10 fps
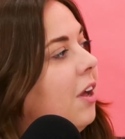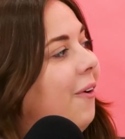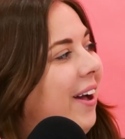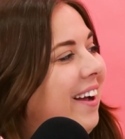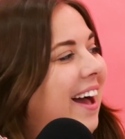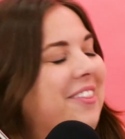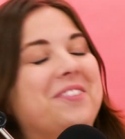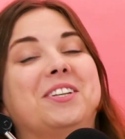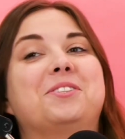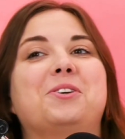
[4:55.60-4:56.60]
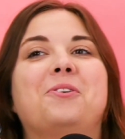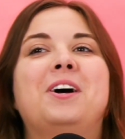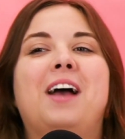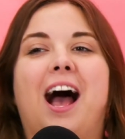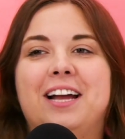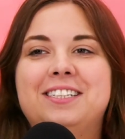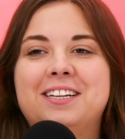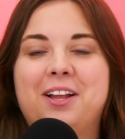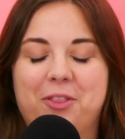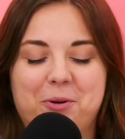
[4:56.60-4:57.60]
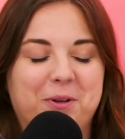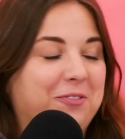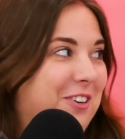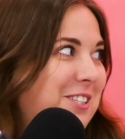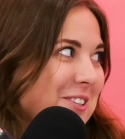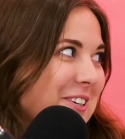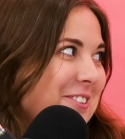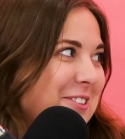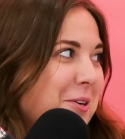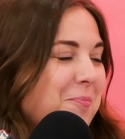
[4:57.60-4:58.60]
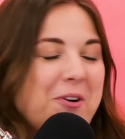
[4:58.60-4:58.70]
Okay, I love this. So I did a little bit of research